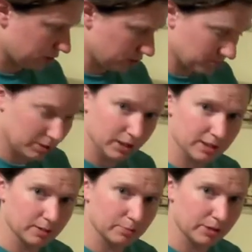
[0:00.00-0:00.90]
should be
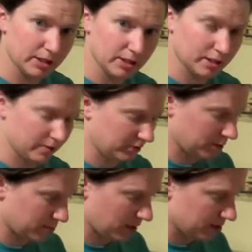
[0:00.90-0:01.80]
at the peak of
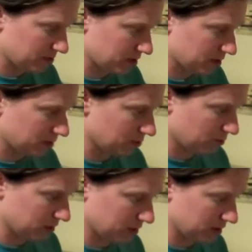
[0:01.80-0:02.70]
their ripeness,
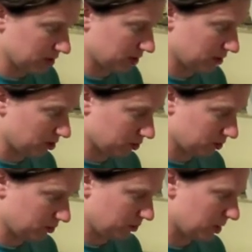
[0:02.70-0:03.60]
which is
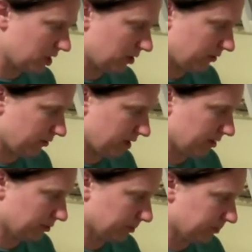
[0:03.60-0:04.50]
also the peak of
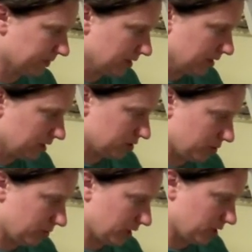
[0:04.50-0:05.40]
flavor. This
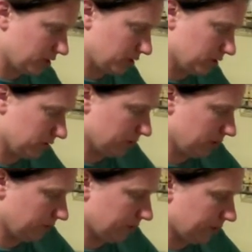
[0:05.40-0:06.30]
will make your
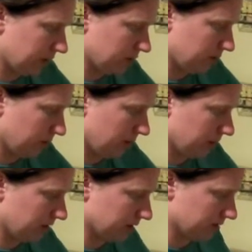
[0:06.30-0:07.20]
final
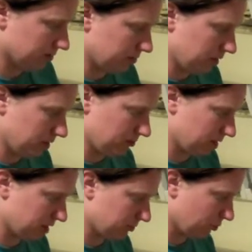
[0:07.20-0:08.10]
product be
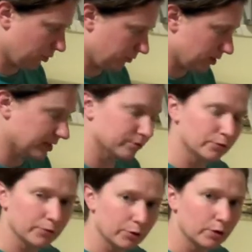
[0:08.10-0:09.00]
much more
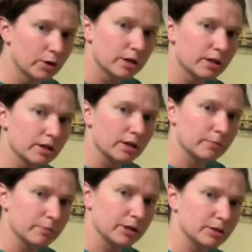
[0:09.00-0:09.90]
flavorful
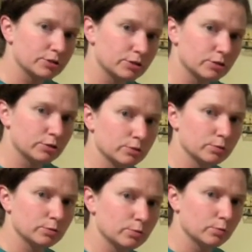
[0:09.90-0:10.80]
compared
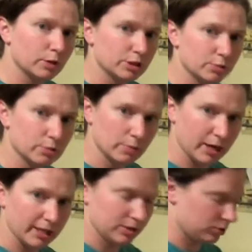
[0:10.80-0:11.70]
to what you would
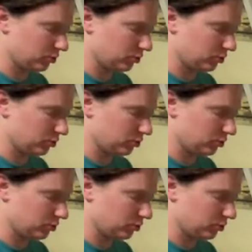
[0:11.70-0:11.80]
buy at the